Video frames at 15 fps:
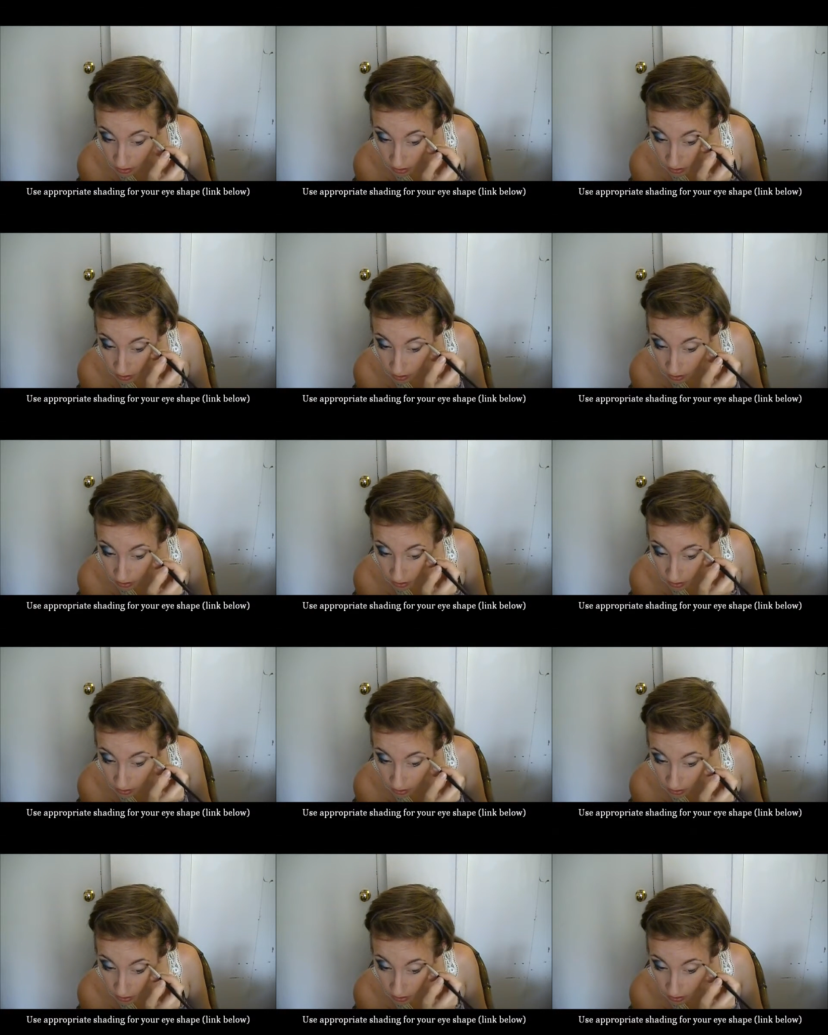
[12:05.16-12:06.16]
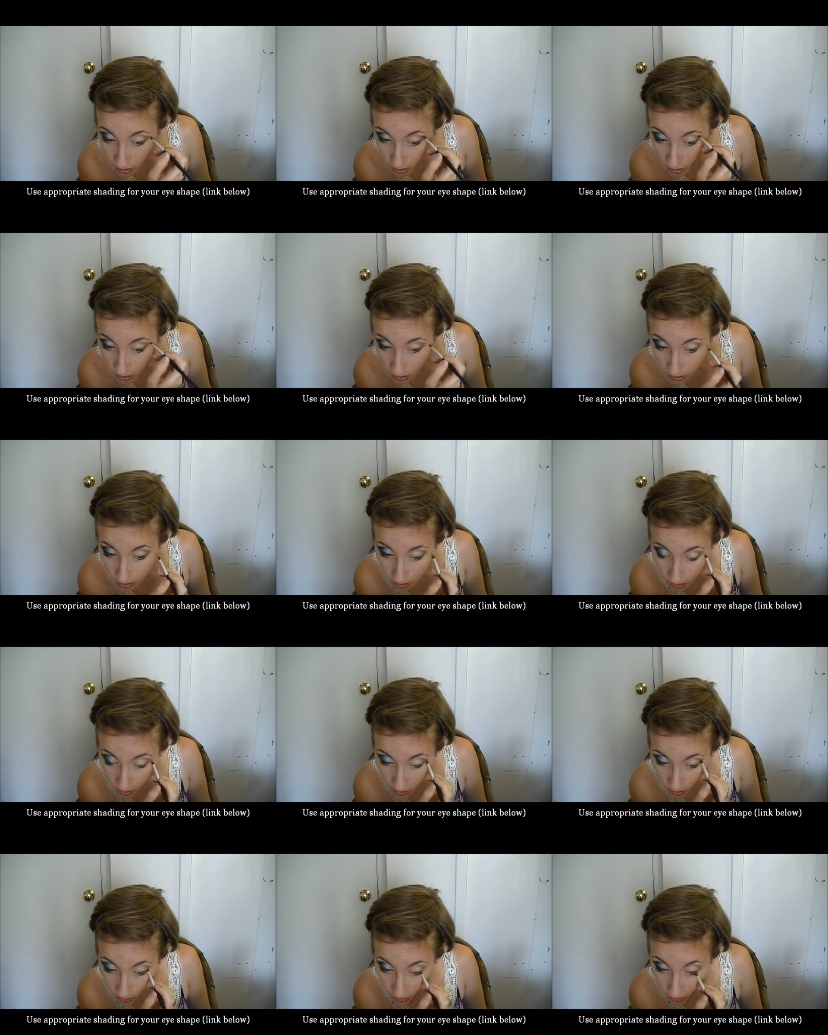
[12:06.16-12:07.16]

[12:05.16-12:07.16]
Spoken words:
No one is speaking in this clip.